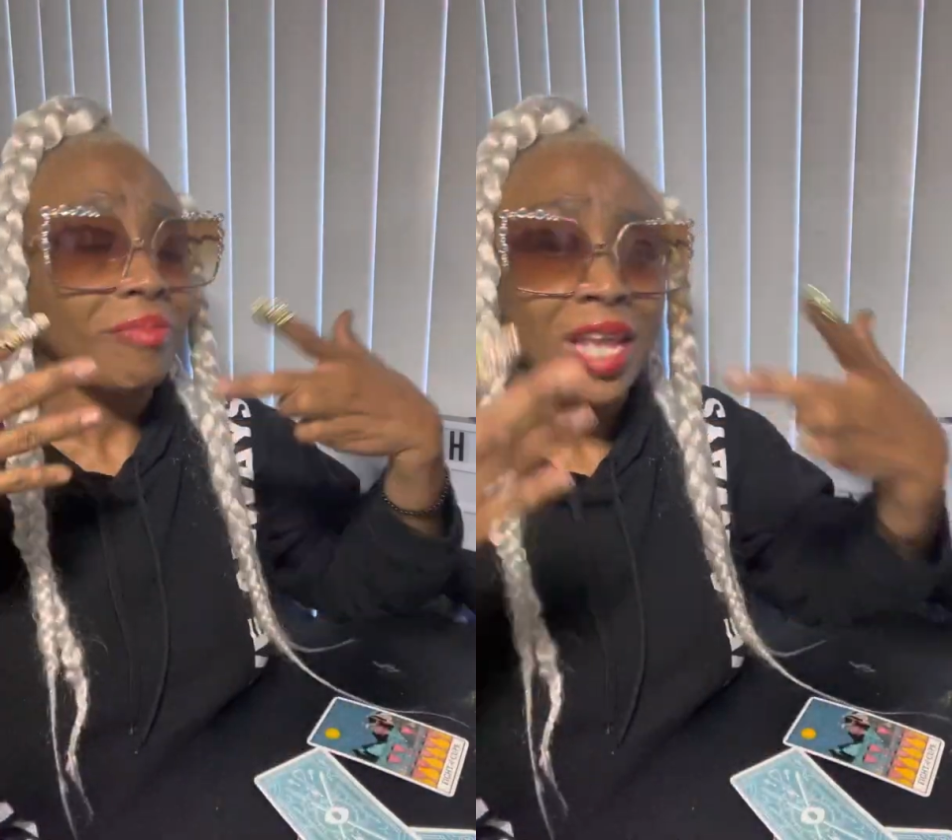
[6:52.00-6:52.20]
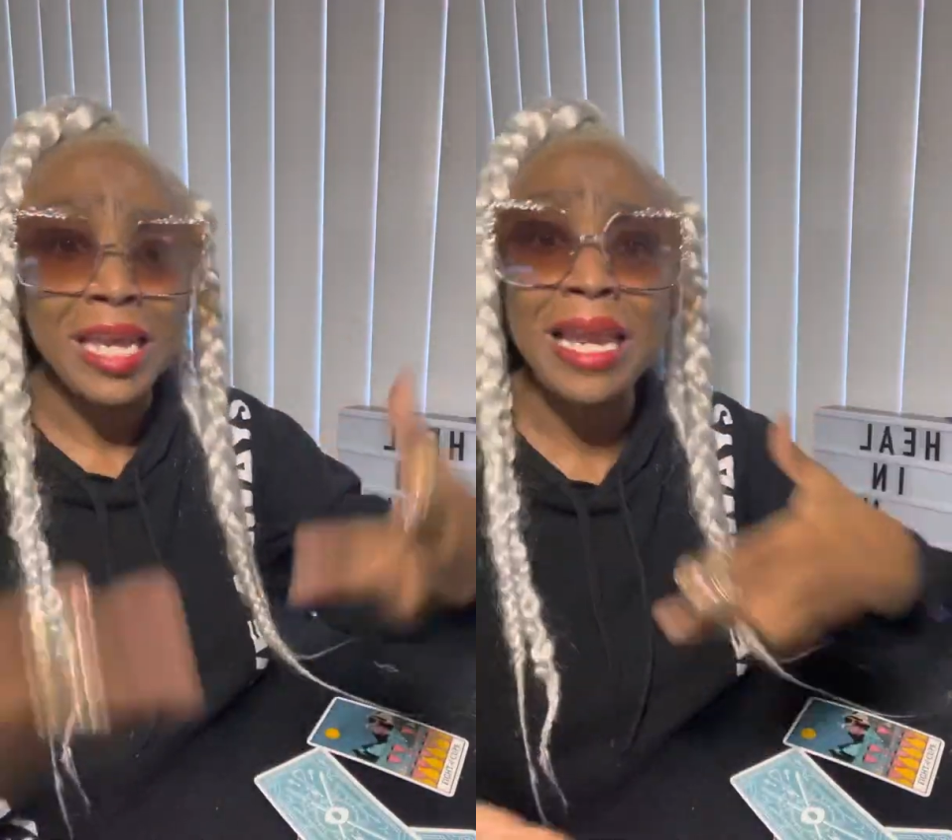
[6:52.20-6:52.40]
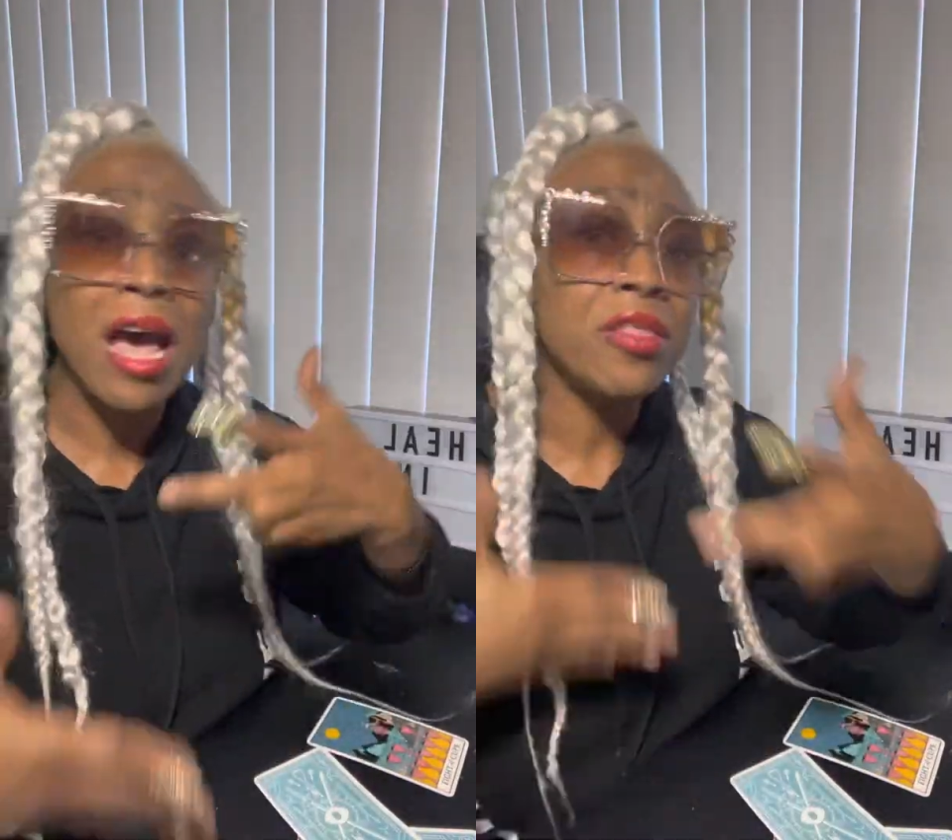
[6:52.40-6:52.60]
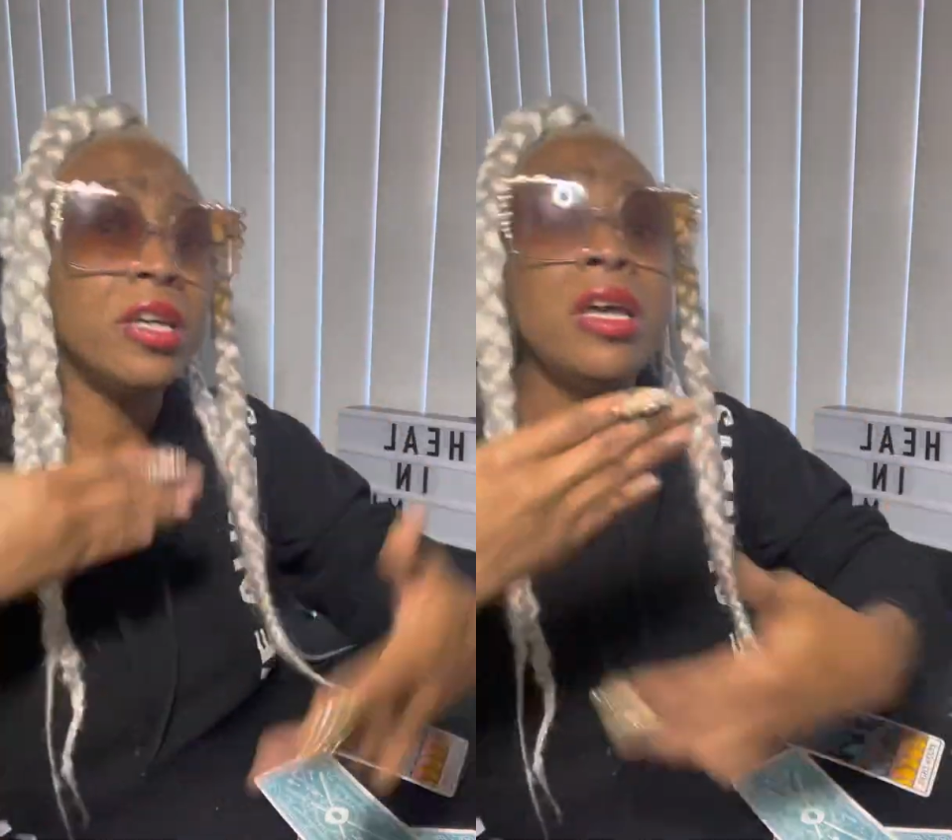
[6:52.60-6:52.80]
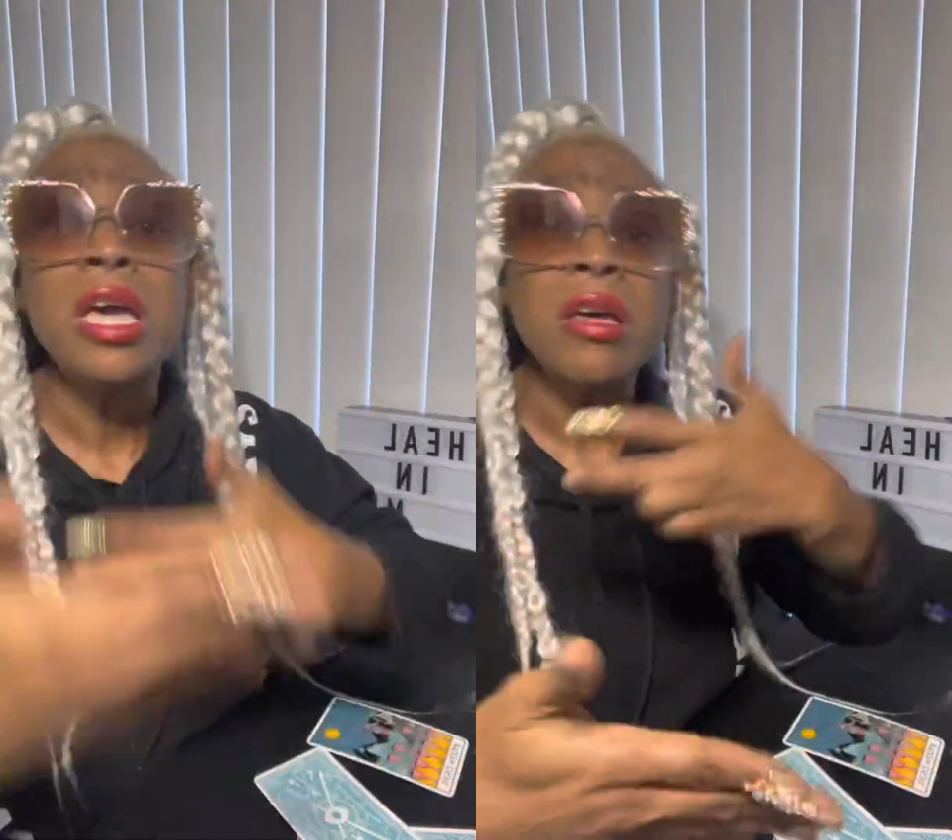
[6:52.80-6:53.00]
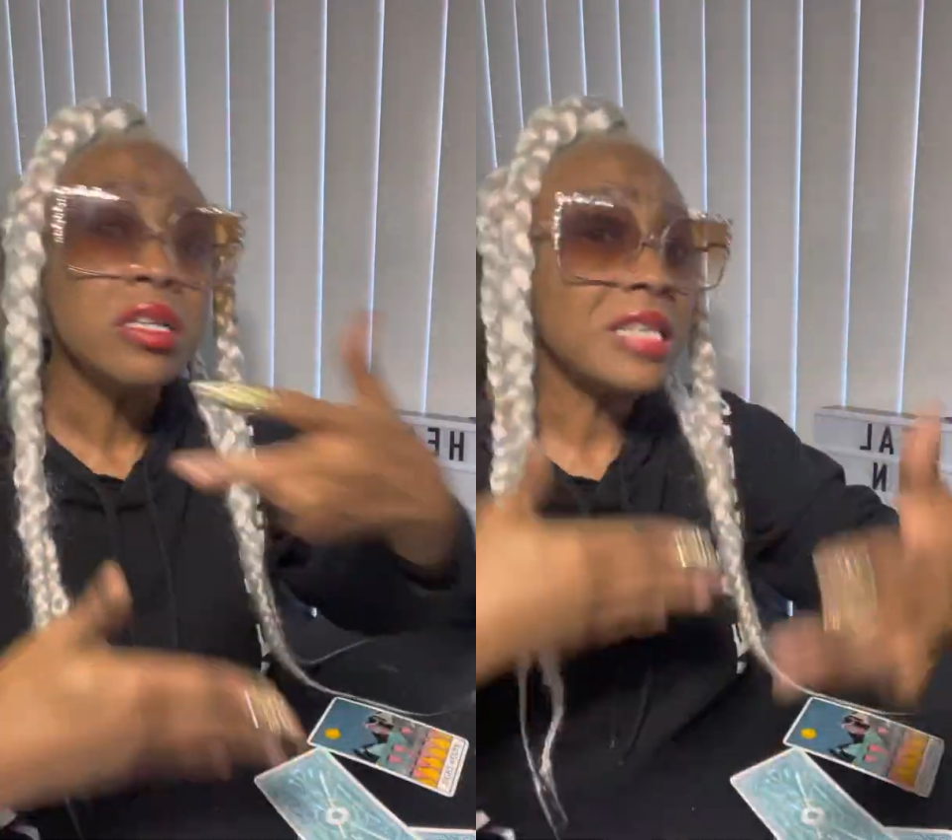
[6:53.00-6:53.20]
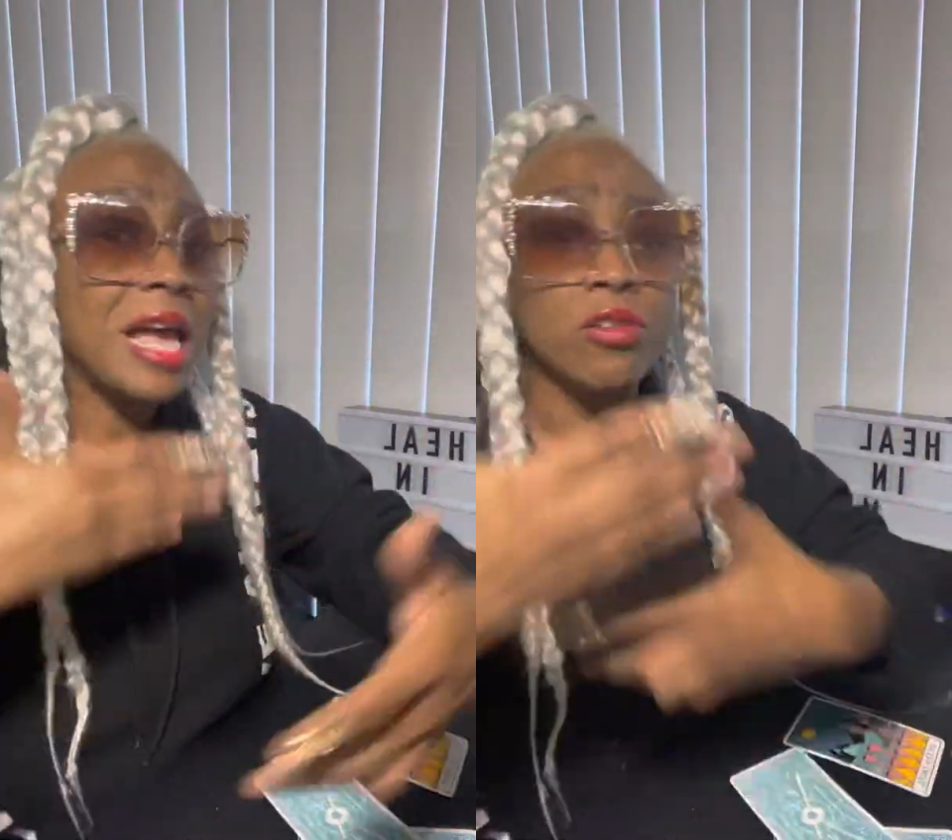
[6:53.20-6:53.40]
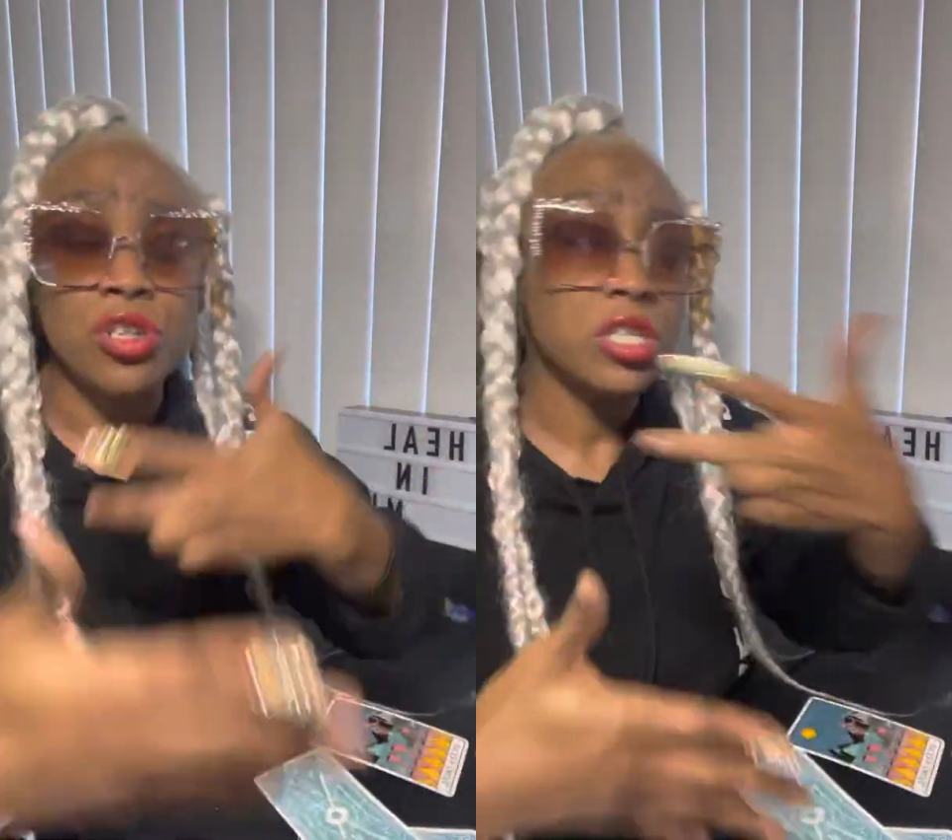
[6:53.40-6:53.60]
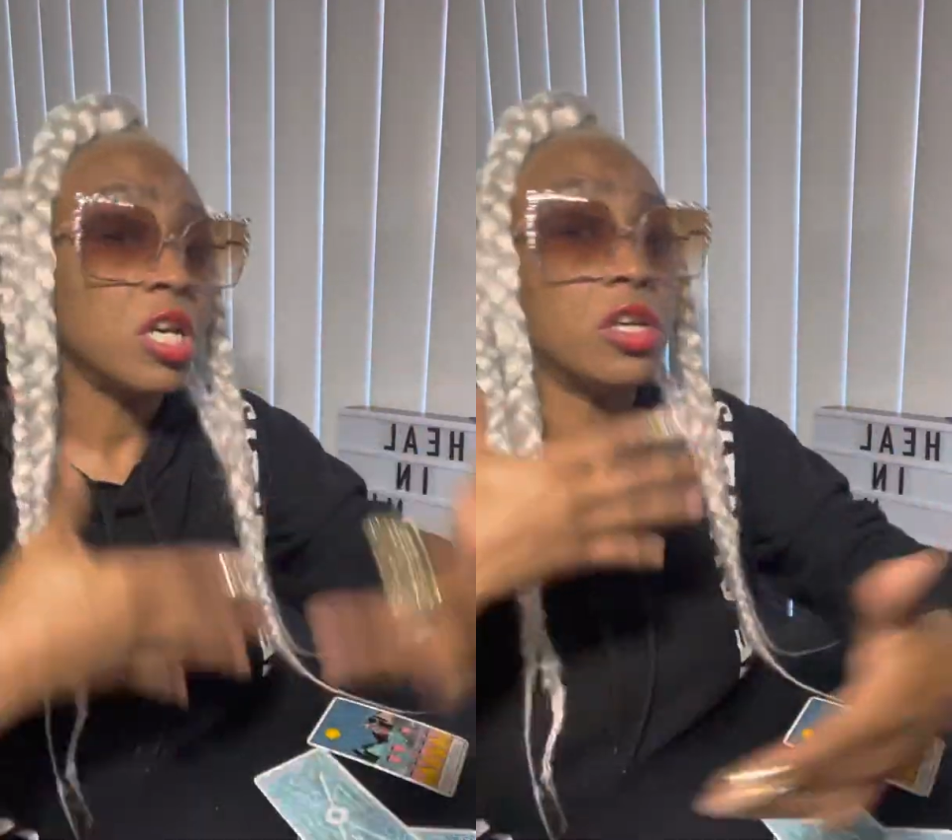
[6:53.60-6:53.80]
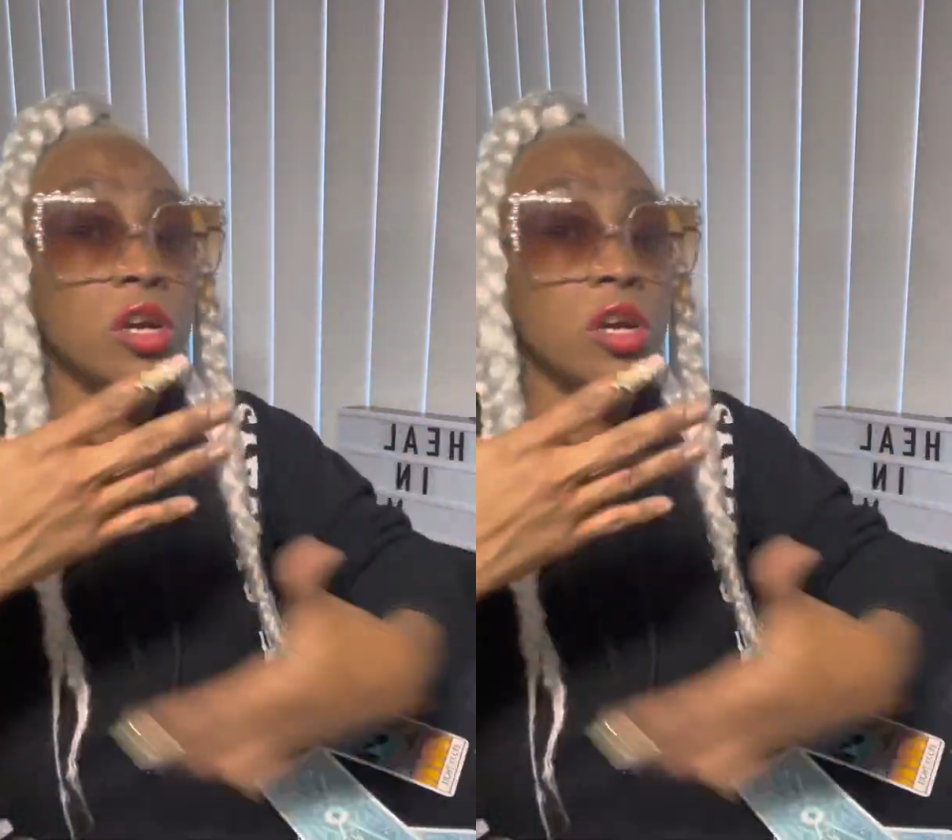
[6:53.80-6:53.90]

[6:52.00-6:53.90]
And now the cycle just